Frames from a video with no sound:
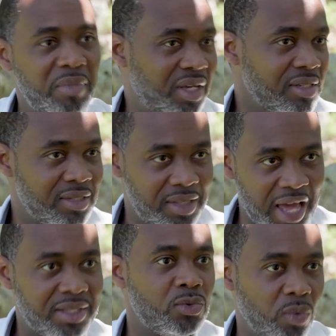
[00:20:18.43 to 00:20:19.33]
because
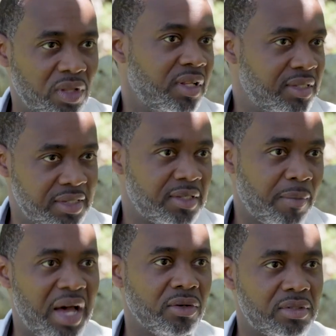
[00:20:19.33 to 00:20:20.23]
that's what this is
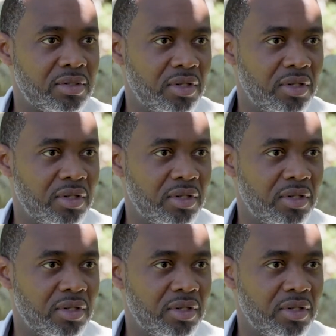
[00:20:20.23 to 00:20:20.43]
about.